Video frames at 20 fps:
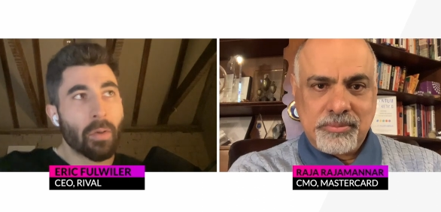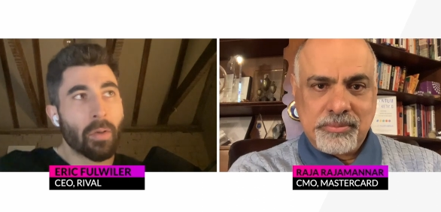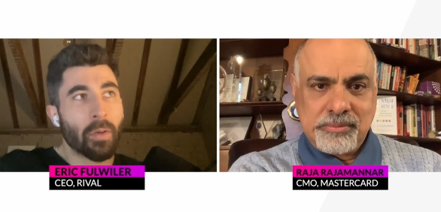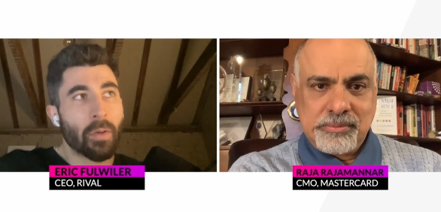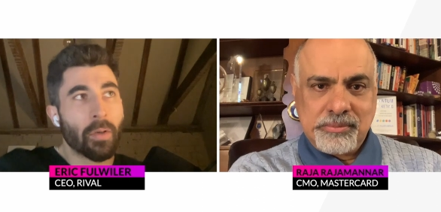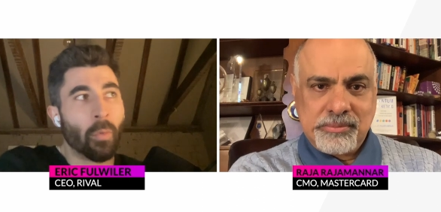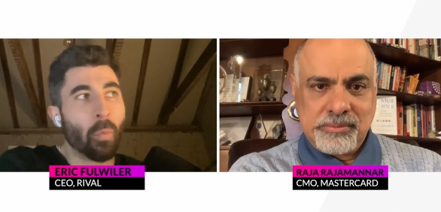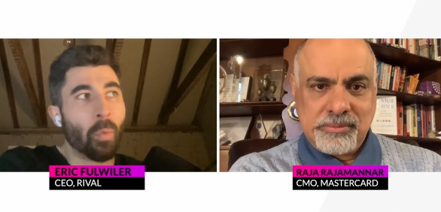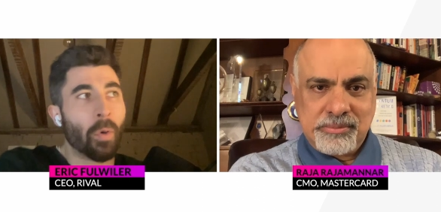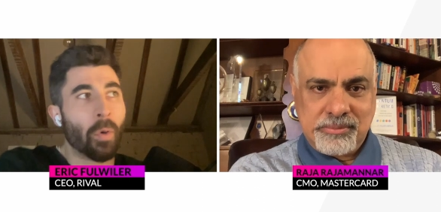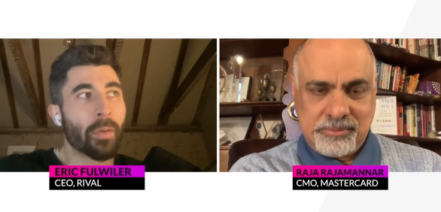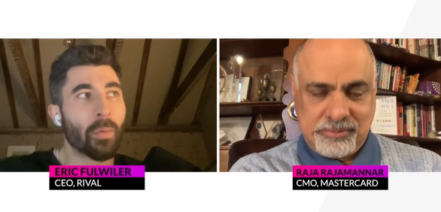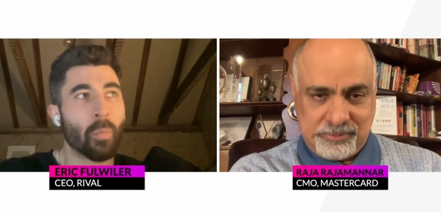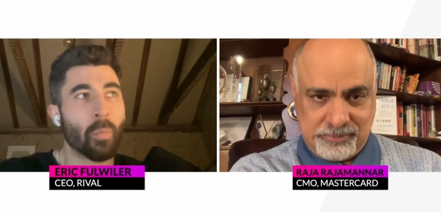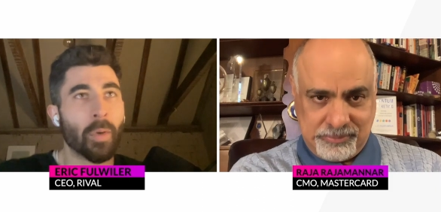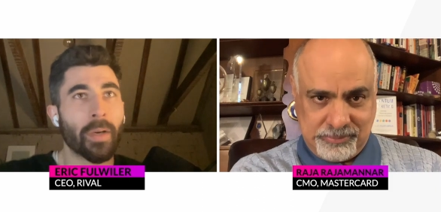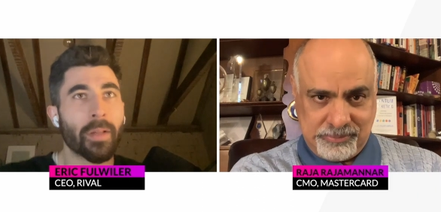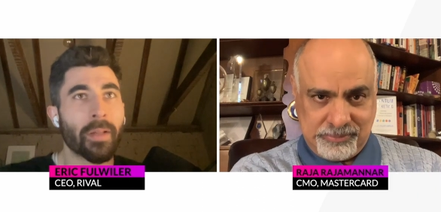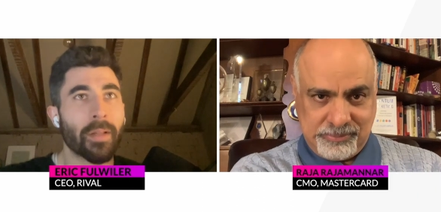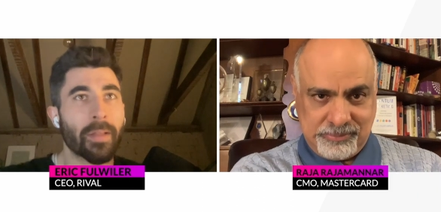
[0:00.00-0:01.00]
Speaker 1: you know what
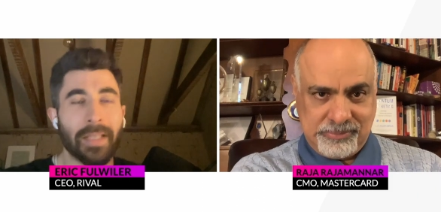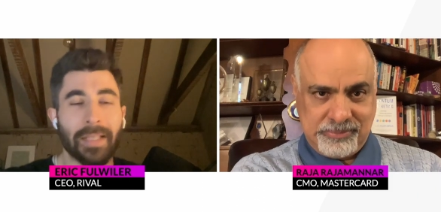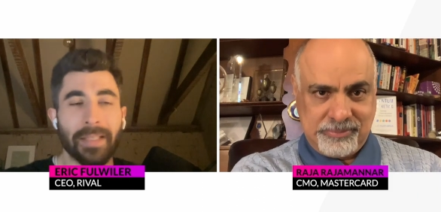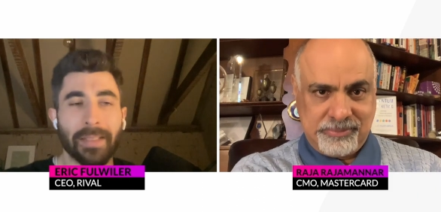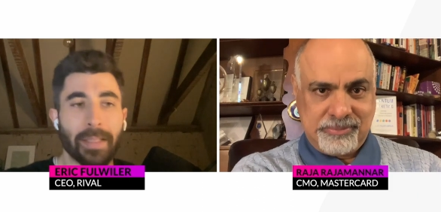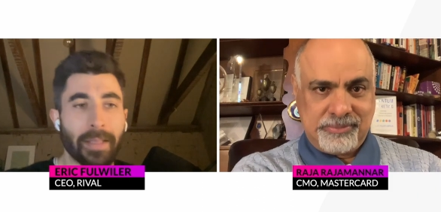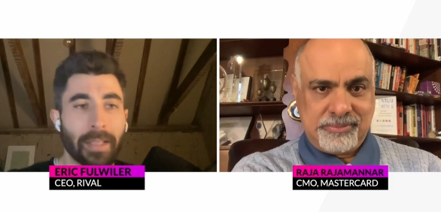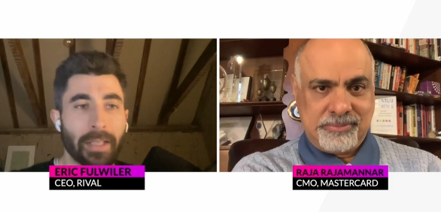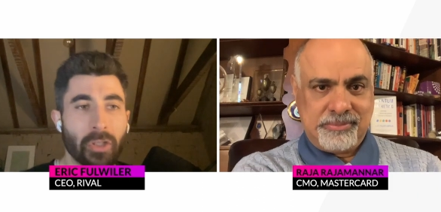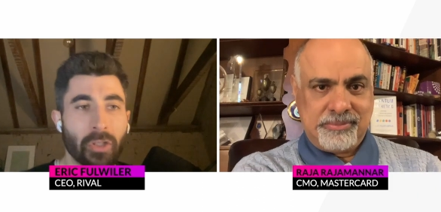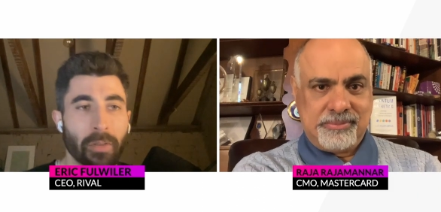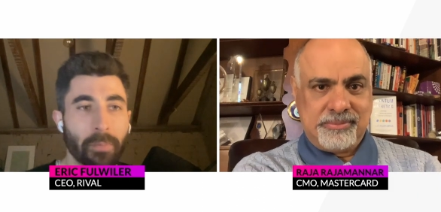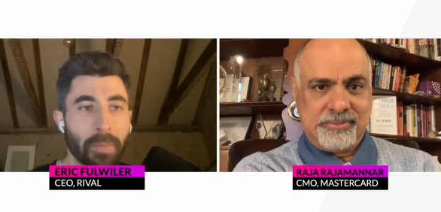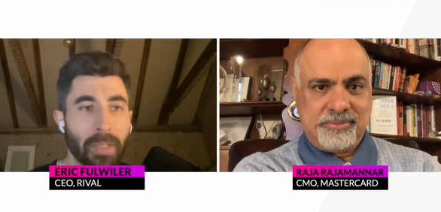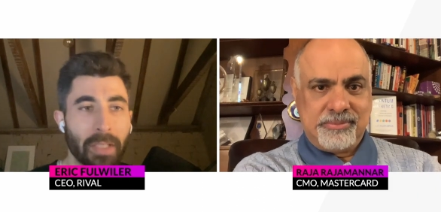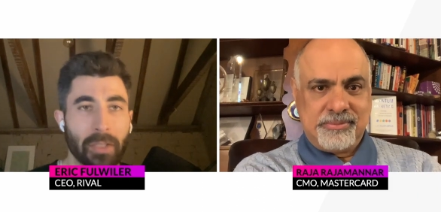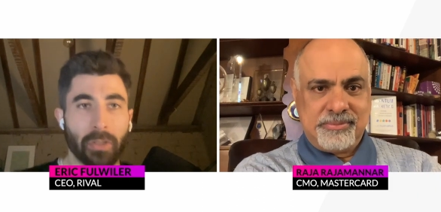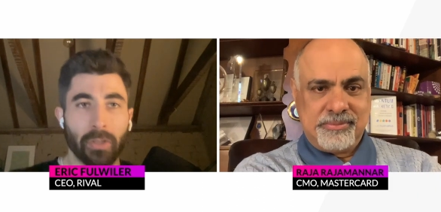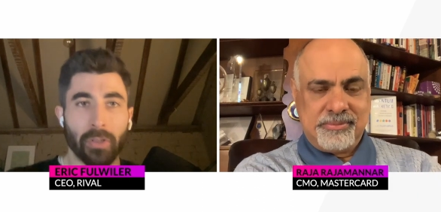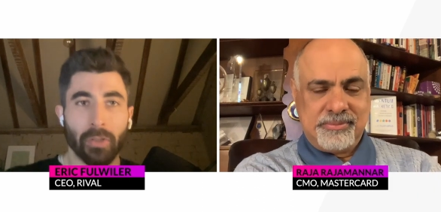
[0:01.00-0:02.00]
what are the things that they should
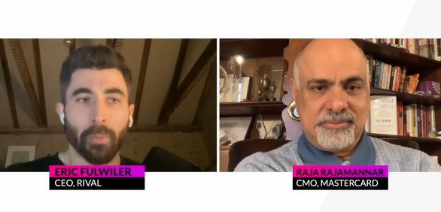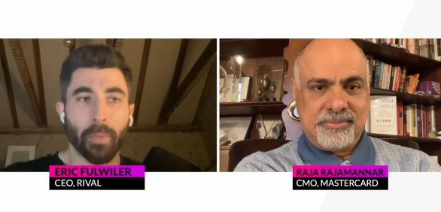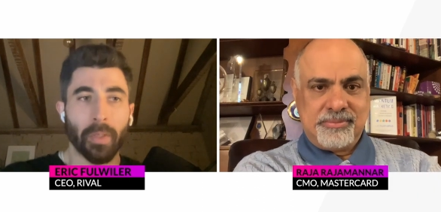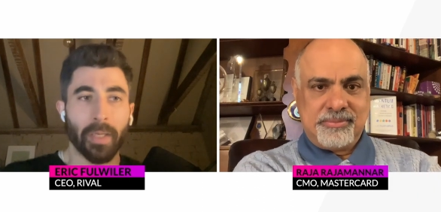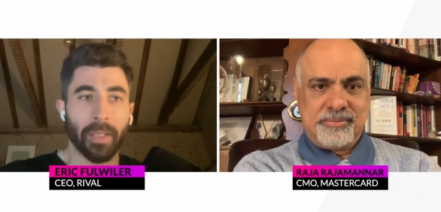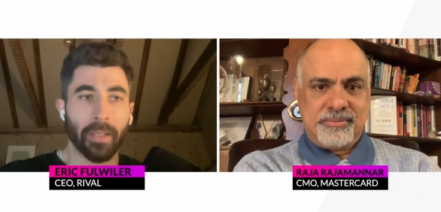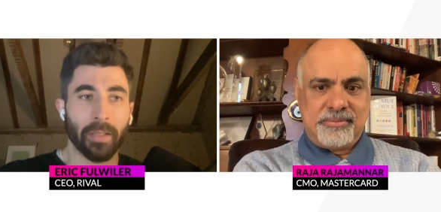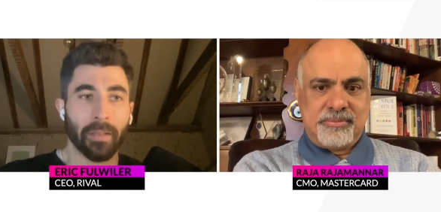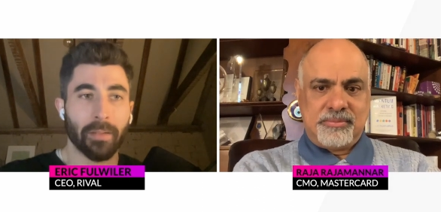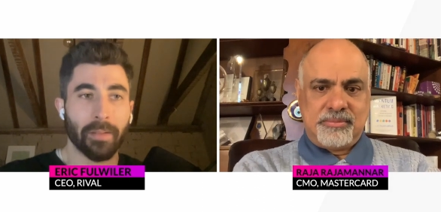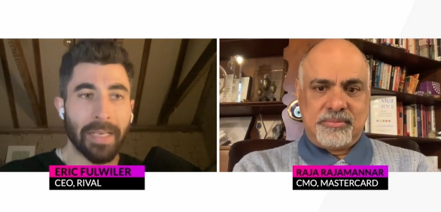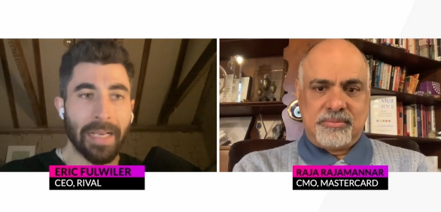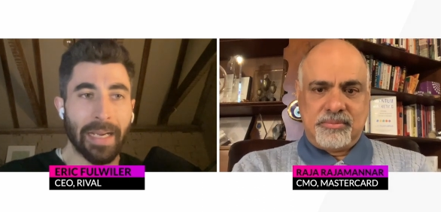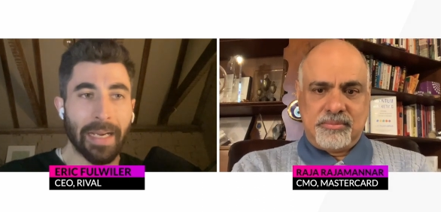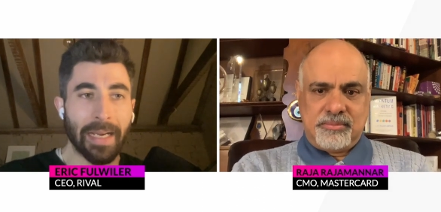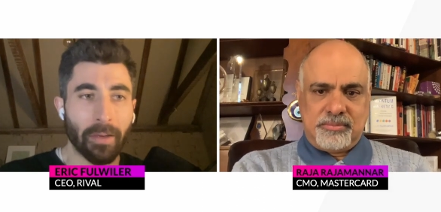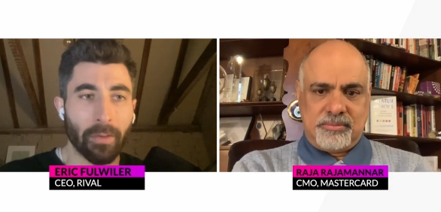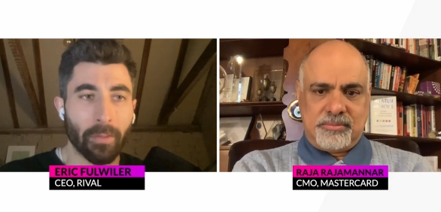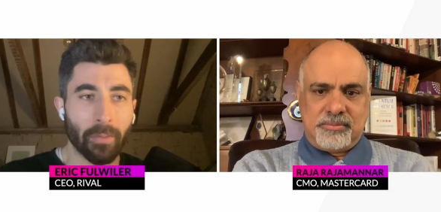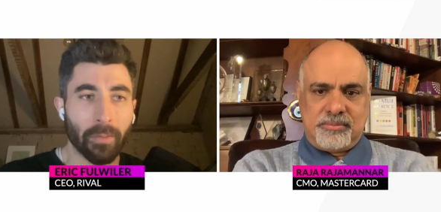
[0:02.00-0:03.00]
be doing
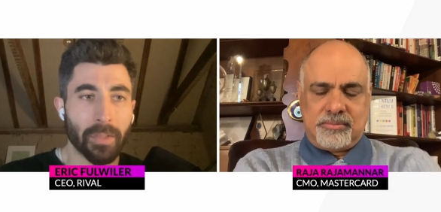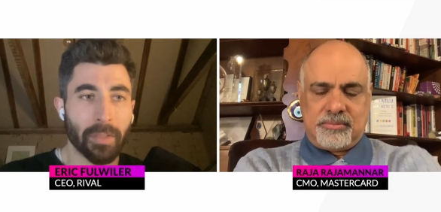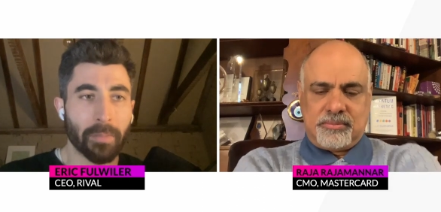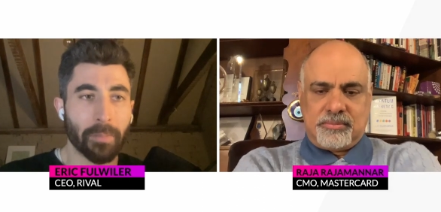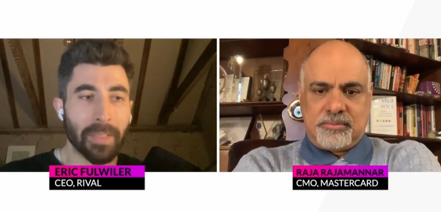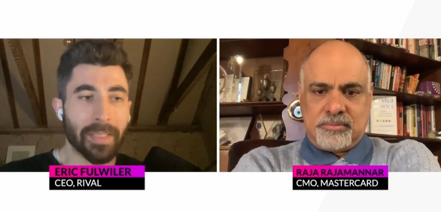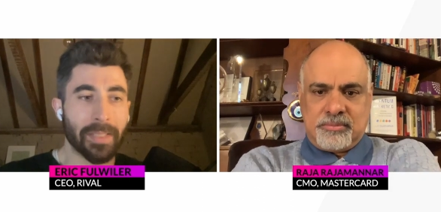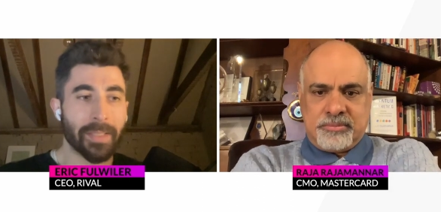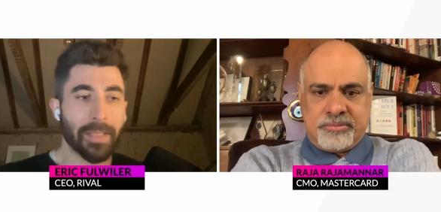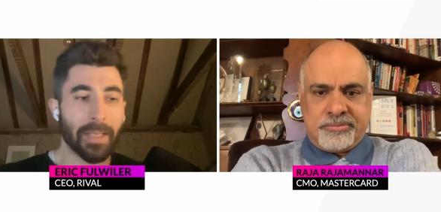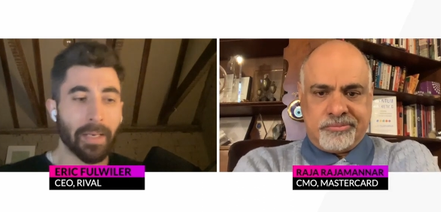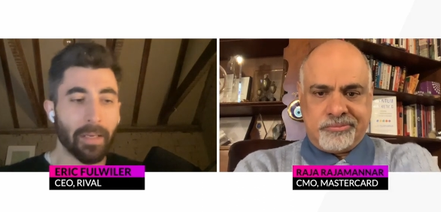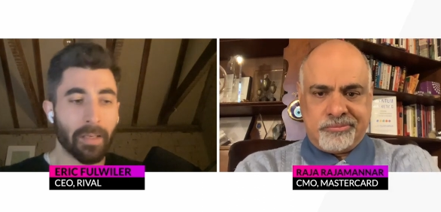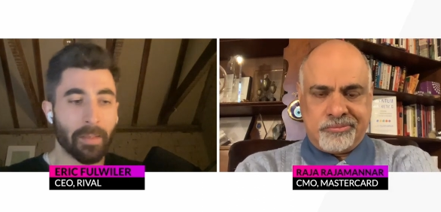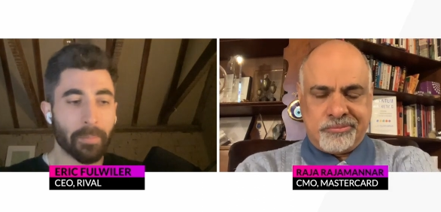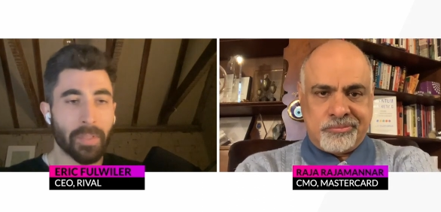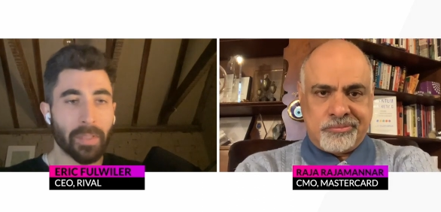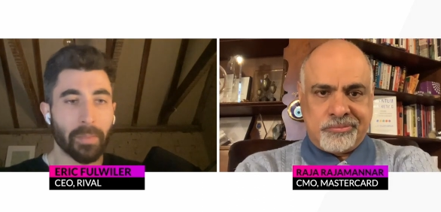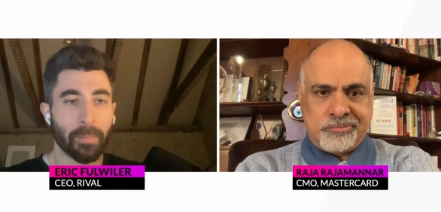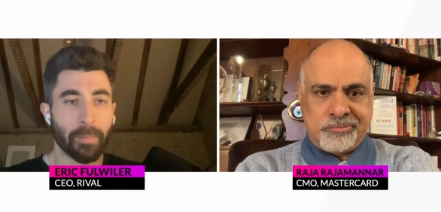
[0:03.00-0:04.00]
now to be set
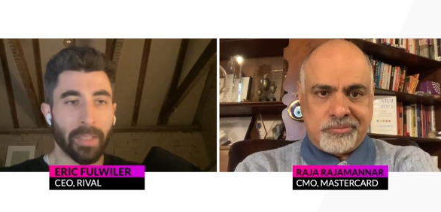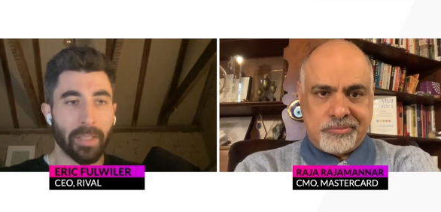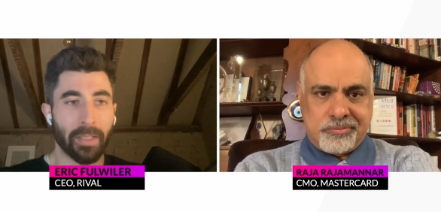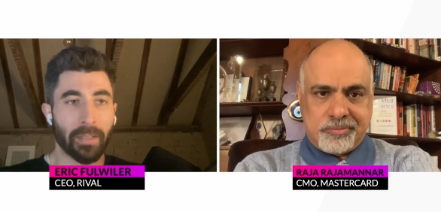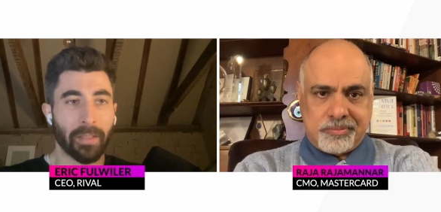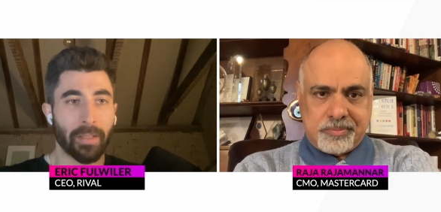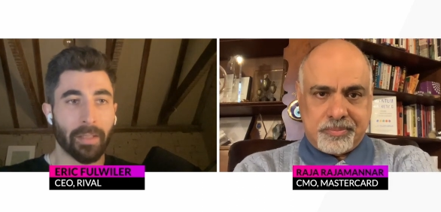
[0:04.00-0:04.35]
up to be